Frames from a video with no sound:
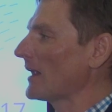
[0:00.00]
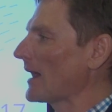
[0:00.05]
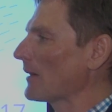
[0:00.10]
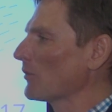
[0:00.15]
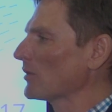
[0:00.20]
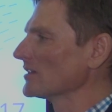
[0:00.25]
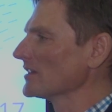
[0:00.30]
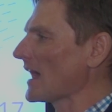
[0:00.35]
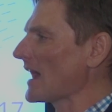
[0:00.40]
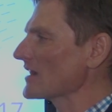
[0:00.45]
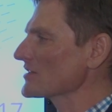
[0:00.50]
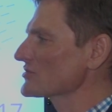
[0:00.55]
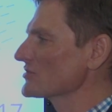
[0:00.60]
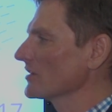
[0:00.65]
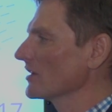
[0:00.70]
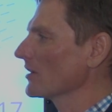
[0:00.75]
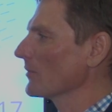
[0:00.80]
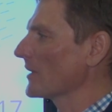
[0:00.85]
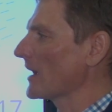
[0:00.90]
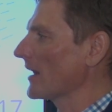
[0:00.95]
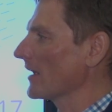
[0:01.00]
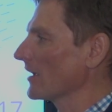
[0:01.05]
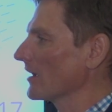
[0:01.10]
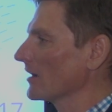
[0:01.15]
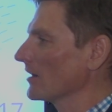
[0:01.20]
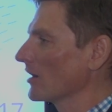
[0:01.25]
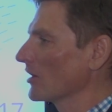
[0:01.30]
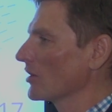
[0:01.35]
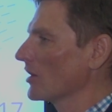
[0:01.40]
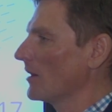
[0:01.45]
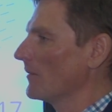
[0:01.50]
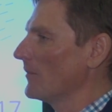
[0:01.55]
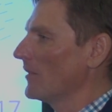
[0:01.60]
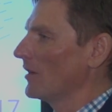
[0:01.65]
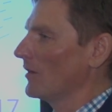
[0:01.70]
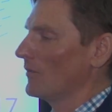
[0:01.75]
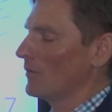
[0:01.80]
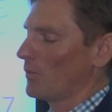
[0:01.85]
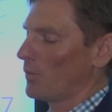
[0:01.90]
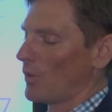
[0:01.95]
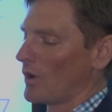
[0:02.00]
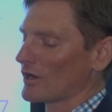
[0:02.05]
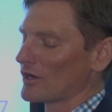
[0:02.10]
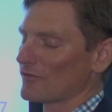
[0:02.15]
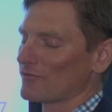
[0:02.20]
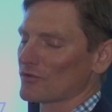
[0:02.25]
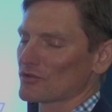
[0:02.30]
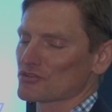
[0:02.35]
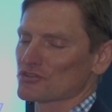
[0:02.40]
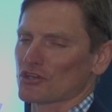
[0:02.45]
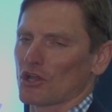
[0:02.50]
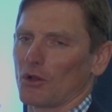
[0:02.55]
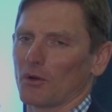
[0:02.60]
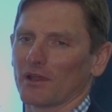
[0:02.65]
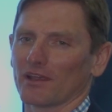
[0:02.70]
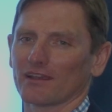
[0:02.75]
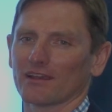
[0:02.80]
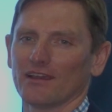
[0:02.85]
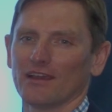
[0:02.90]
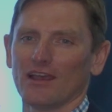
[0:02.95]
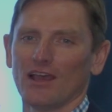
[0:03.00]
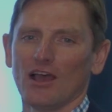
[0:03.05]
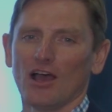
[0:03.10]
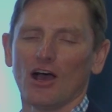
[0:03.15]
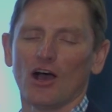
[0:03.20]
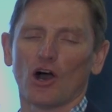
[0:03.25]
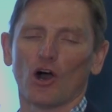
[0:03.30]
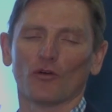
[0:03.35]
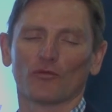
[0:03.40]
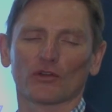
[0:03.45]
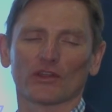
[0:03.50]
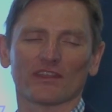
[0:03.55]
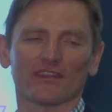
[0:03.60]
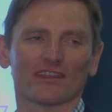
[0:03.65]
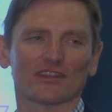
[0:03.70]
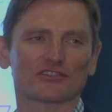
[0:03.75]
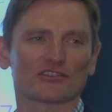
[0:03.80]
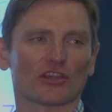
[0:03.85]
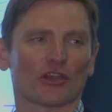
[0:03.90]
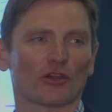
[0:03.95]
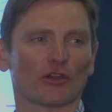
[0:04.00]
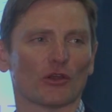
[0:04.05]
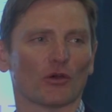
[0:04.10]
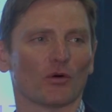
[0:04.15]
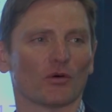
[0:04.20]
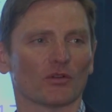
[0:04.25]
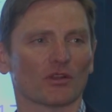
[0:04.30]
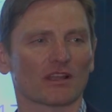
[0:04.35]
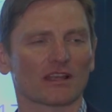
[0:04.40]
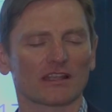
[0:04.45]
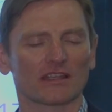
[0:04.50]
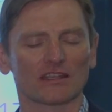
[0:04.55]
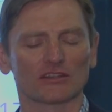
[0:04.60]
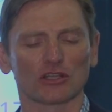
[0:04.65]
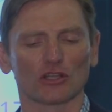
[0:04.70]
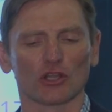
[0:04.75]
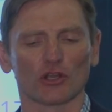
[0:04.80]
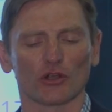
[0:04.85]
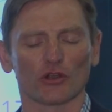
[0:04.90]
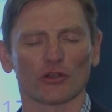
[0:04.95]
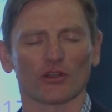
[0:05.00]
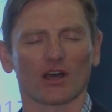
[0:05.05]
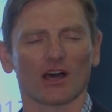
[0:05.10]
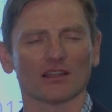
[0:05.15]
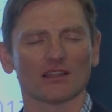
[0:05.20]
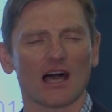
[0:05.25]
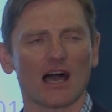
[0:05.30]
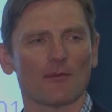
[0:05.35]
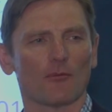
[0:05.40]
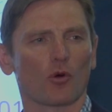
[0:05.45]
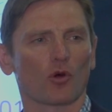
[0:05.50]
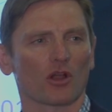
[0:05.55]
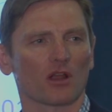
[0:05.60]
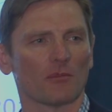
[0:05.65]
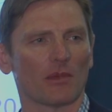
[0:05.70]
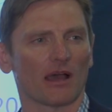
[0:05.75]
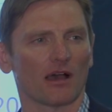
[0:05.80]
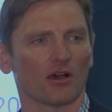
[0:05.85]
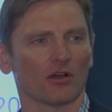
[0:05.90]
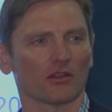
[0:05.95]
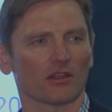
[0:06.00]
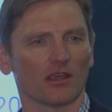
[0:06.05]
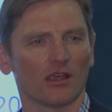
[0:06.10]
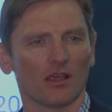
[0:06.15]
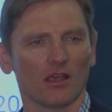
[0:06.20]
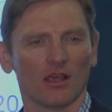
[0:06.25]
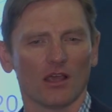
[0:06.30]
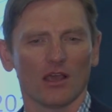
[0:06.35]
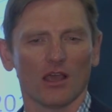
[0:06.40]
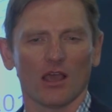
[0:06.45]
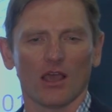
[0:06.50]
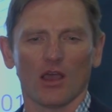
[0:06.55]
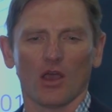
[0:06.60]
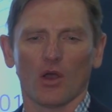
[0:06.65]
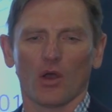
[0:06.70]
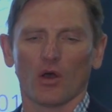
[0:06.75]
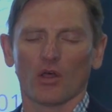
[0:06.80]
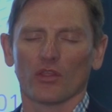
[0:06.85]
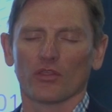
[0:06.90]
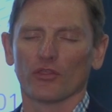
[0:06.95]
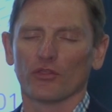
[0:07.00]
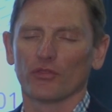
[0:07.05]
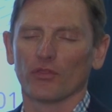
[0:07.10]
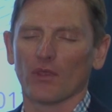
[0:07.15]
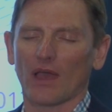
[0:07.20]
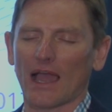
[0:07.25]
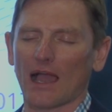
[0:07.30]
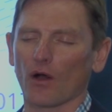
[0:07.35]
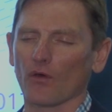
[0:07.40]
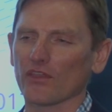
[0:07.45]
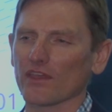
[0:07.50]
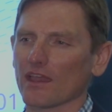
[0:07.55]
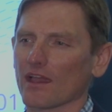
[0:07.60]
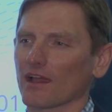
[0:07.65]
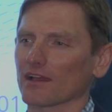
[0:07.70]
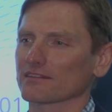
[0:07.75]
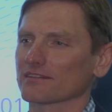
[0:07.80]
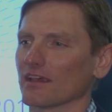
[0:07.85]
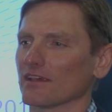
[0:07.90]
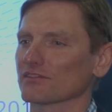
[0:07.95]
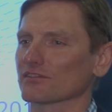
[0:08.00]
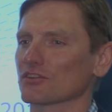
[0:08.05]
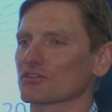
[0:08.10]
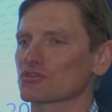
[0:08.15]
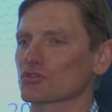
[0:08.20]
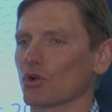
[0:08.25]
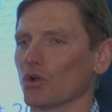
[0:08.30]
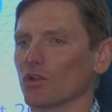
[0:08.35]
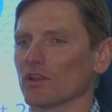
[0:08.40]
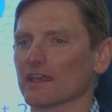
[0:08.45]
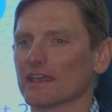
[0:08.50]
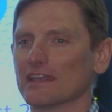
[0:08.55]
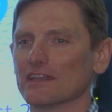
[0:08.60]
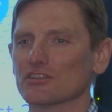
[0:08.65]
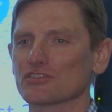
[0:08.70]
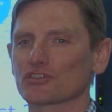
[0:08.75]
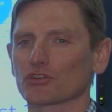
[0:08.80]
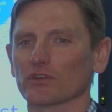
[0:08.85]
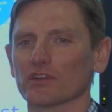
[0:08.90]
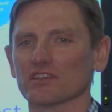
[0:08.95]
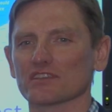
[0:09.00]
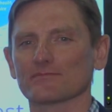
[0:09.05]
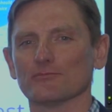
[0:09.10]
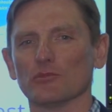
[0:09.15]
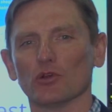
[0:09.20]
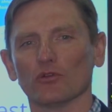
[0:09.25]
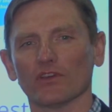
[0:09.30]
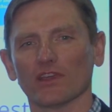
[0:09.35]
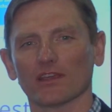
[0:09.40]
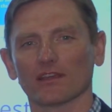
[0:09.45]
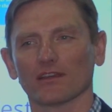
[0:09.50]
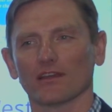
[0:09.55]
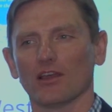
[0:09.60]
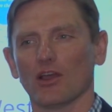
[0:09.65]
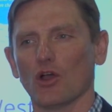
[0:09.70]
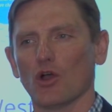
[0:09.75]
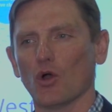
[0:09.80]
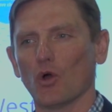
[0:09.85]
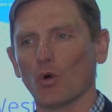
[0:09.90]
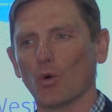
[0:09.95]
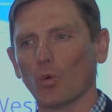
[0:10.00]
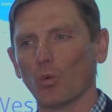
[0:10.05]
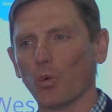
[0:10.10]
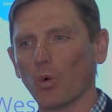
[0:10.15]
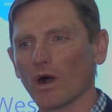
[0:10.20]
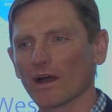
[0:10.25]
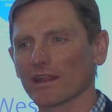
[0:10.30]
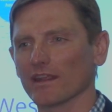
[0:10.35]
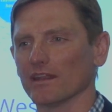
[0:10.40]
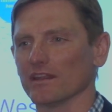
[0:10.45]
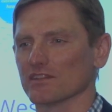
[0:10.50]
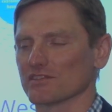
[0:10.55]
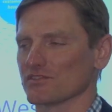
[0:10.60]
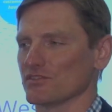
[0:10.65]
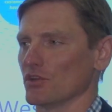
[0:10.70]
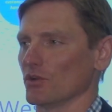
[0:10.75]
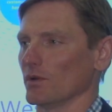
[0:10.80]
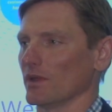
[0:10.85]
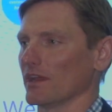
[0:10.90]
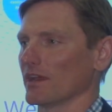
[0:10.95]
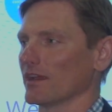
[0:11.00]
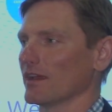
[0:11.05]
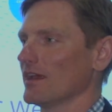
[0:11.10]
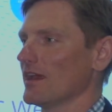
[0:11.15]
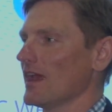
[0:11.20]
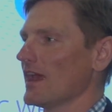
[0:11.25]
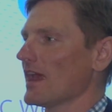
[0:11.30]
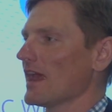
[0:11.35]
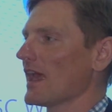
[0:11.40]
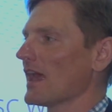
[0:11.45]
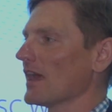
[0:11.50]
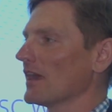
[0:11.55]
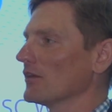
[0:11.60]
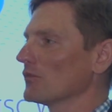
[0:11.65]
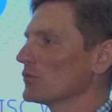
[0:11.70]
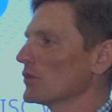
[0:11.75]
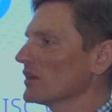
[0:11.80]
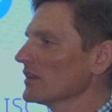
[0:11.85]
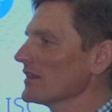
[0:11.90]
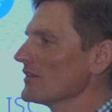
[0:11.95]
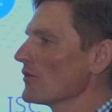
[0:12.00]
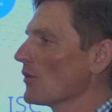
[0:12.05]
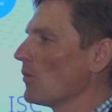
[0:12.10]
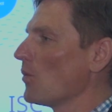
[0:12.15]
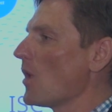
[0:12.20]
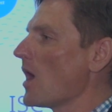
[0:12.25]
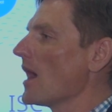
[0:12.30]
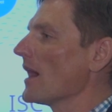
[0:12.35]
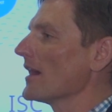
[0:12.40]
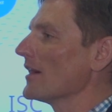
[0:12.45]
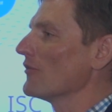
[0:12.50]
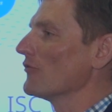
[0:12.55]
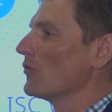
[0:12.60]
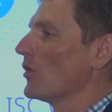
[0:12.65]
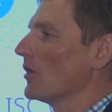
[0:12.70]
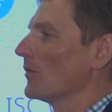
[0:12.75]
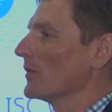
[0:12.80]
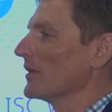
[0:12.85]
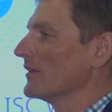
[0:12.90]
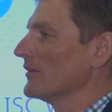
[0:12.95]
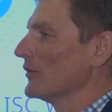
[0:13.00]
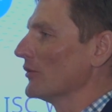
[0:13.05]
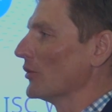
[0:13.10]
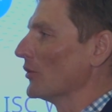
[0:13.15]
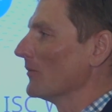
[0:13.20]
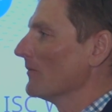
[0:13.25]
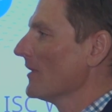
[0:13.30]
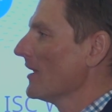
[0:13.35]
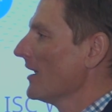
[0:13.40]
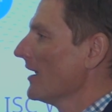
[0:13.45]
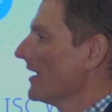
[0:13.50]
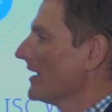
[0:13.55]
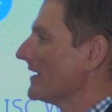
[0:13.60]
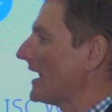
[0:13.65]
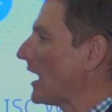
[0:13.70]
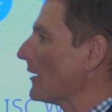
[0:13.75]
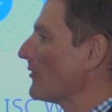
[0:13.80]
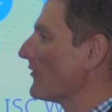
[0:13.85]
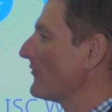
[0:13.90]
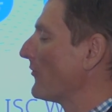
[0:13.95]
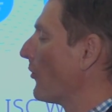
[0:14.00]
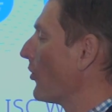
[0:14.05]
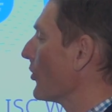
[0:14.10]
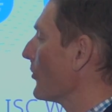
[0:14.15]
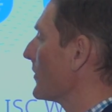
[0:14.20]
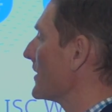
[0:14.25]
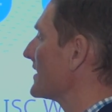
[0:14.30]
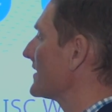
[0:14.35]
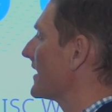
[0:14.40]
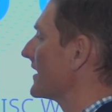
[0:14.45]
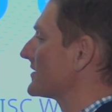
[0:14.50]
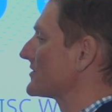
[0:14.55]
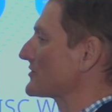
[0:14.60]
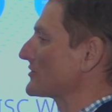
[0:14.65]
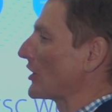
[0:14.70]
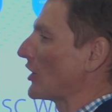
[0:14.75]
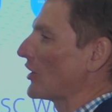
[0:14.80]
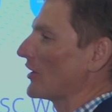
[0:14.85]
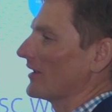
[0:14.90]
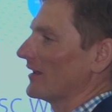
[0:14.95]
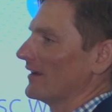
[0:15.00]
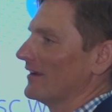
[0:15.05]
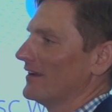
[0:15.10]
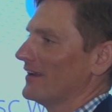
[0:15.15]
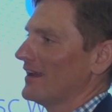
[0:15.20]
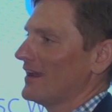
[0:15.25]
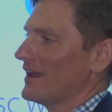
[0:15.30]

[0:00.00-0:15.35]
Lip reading: have one last year, and we had a wonderful showing. Hopefully this year you'll get to learn a lot more about how the access control industry is moving, what it is doing, and really the why of what we do. Now before we get started,